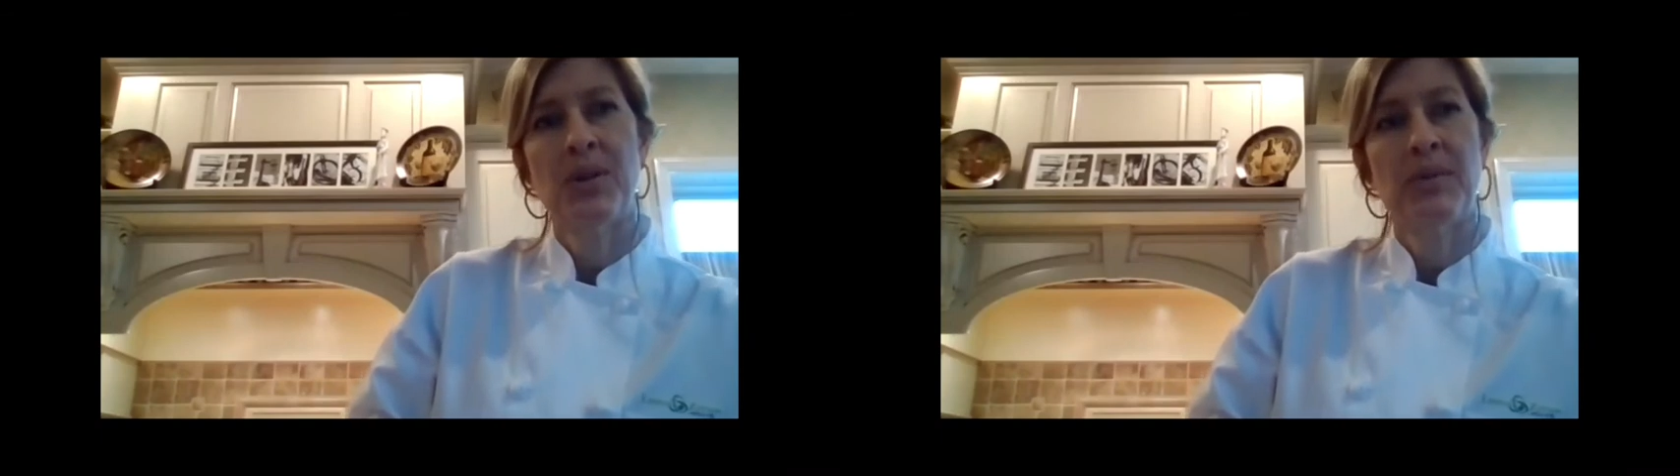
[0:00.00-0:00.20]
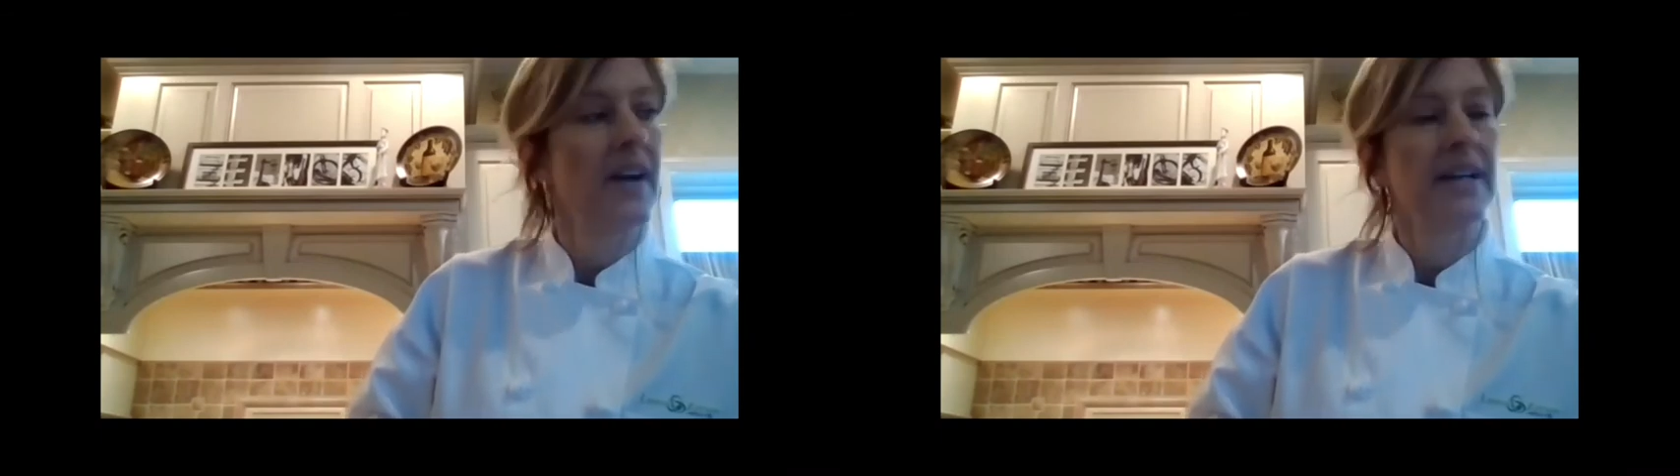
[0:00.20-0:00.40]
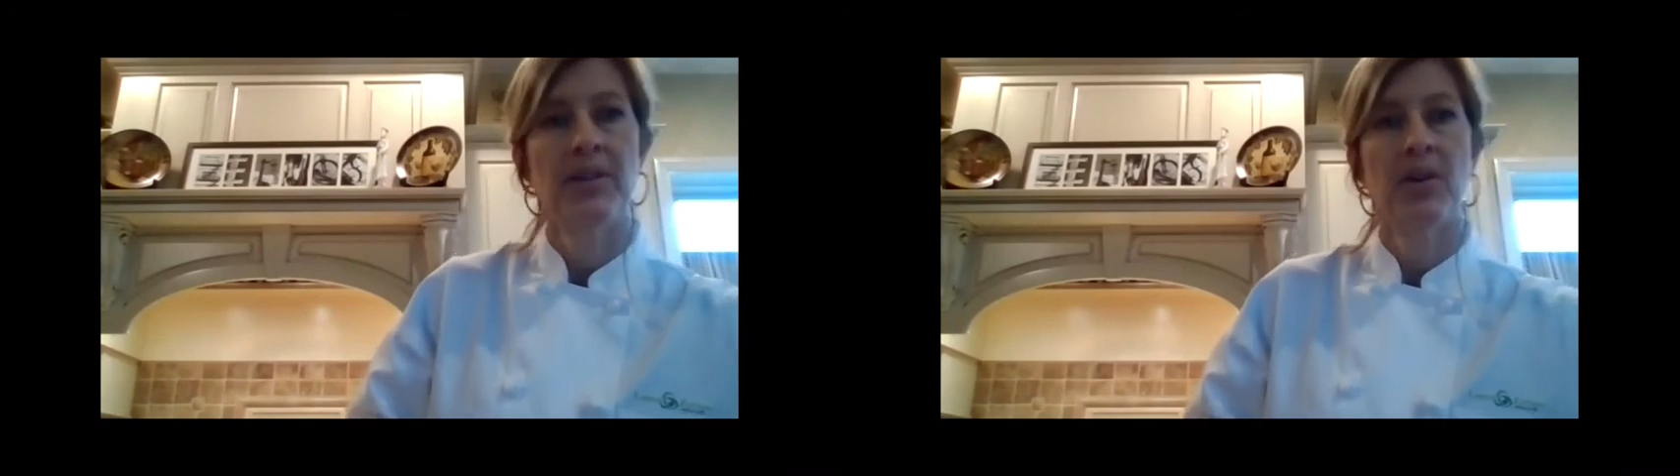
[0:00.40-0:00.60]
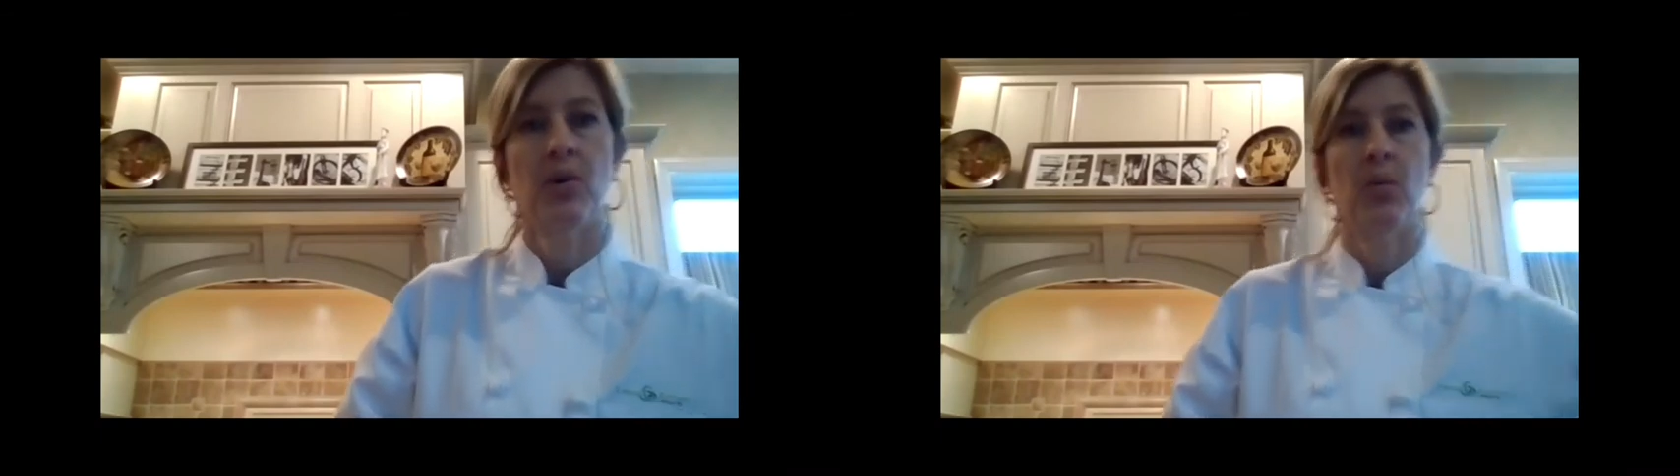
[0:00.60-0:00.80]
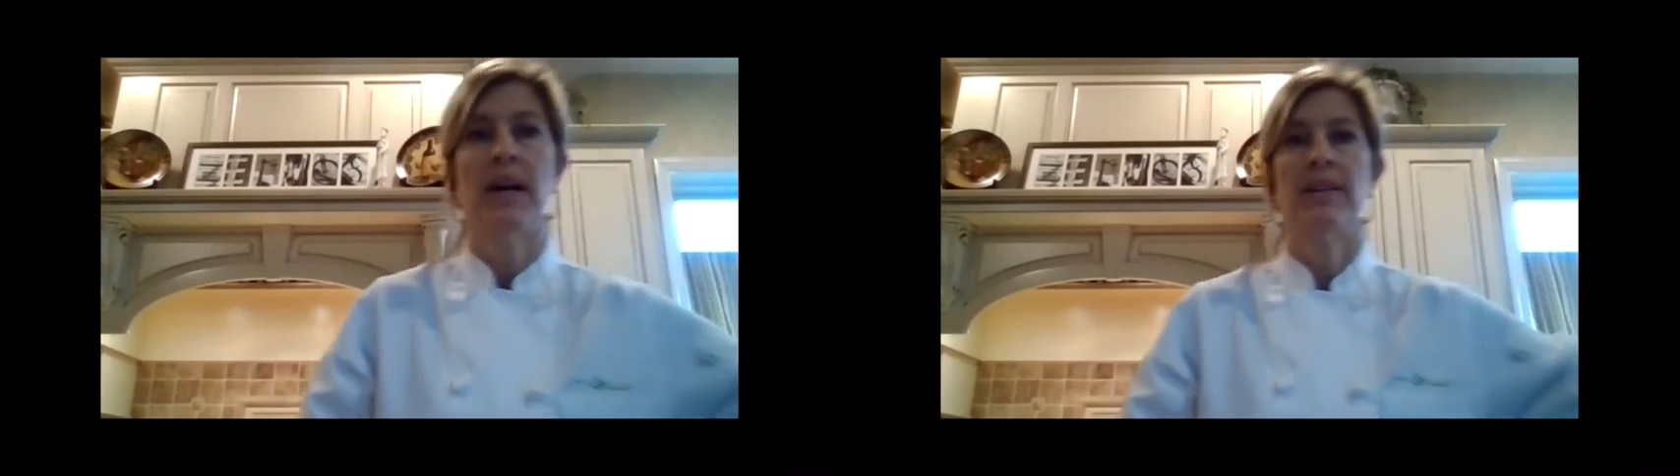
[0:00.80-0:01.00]

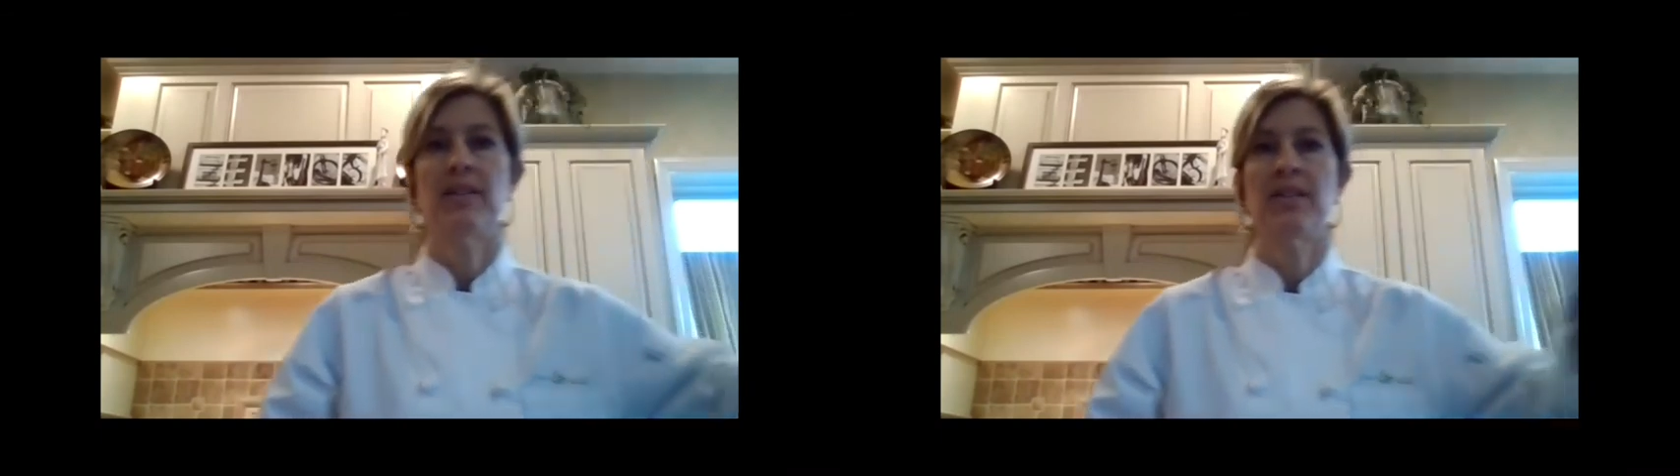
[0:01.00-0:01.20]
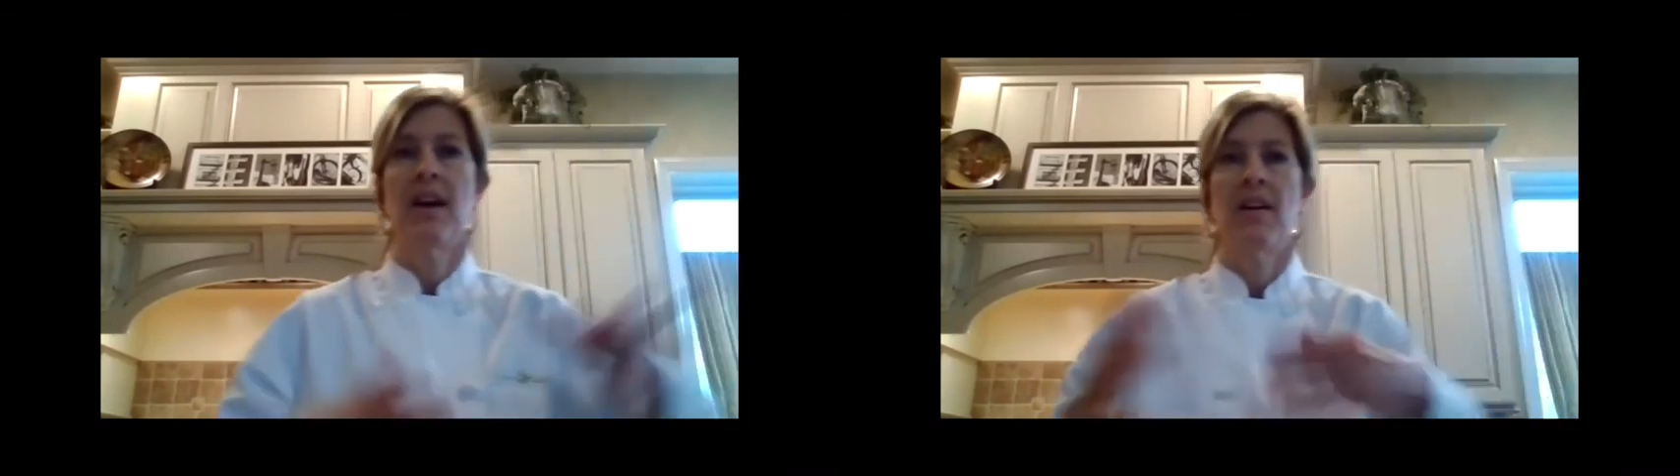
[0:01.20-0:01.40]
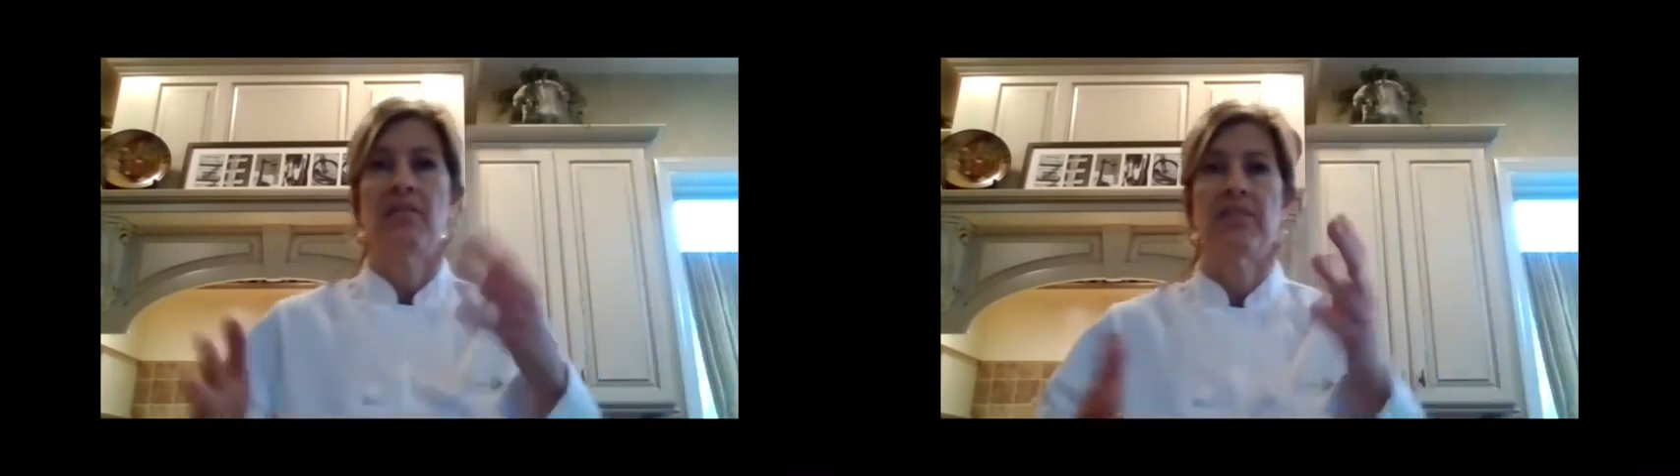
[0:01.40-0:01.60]
refined, you know, white